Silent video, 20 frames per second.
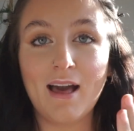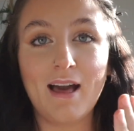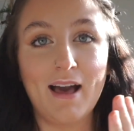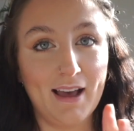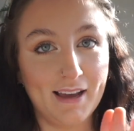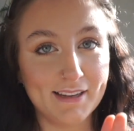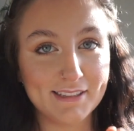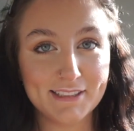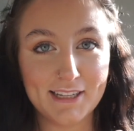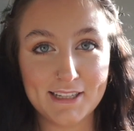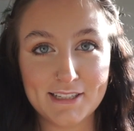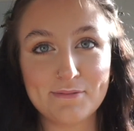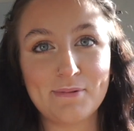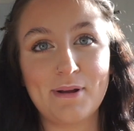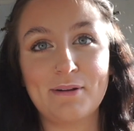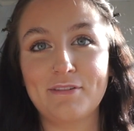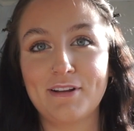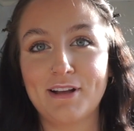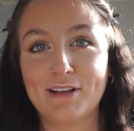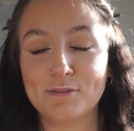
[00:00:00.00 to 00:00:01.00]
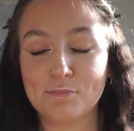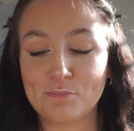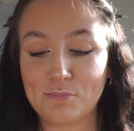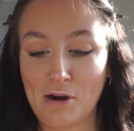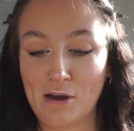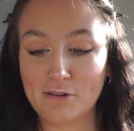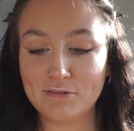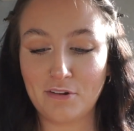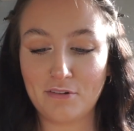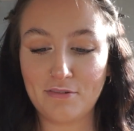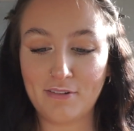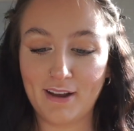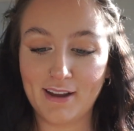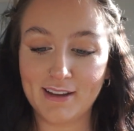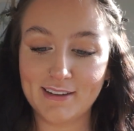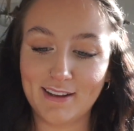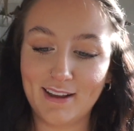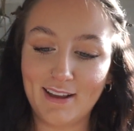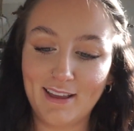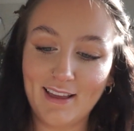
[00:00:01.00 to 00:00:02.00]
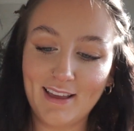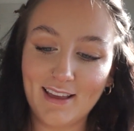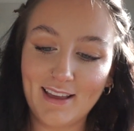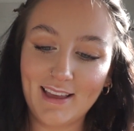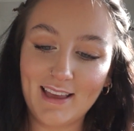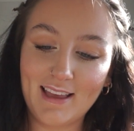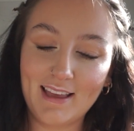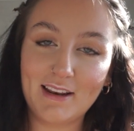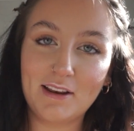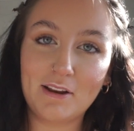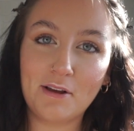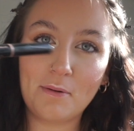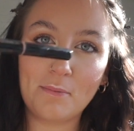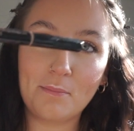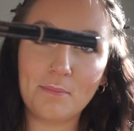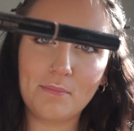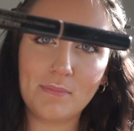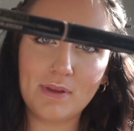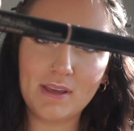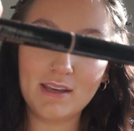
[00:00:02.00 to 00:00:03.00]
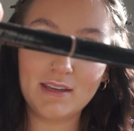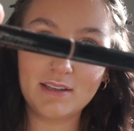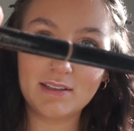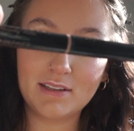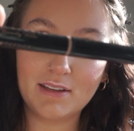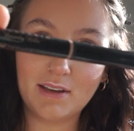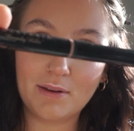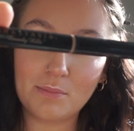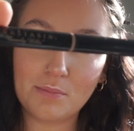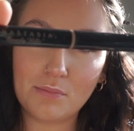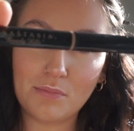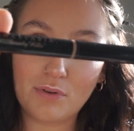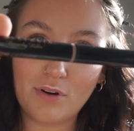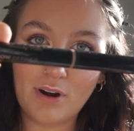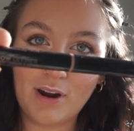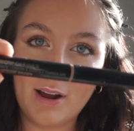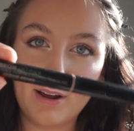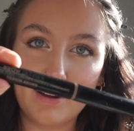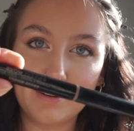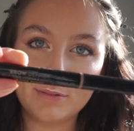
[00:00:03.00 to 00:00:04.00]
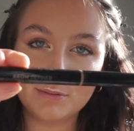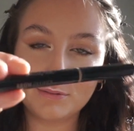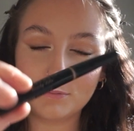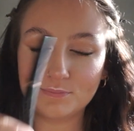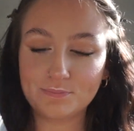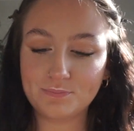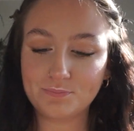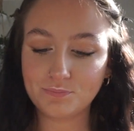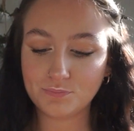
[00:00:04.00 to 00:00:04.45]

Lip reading: Beverly Hills Brow Definer in medium brown.